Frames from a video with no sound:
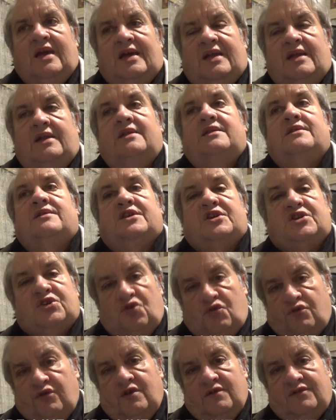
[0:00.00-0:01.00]
and the
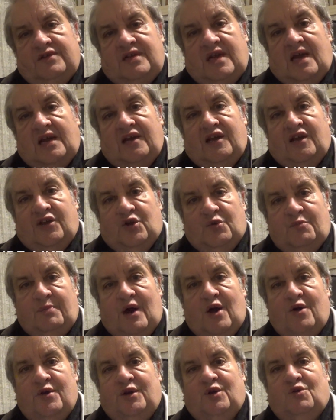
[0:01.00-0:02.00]
story of Sally and her
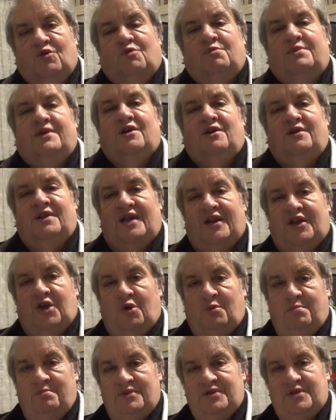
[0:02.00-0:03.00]
pony will be on that
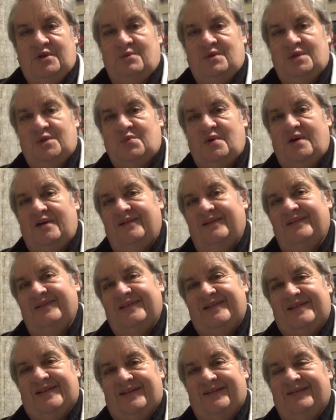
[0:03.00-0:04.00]
album too as well.
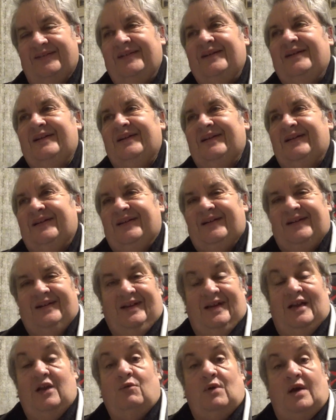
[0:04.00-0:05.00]
So
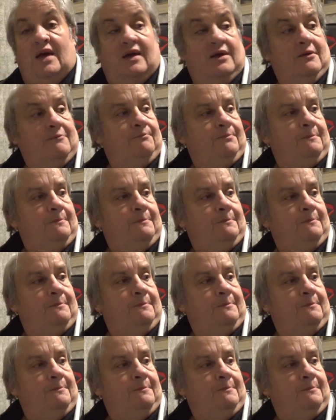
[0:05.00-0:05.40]
anyway,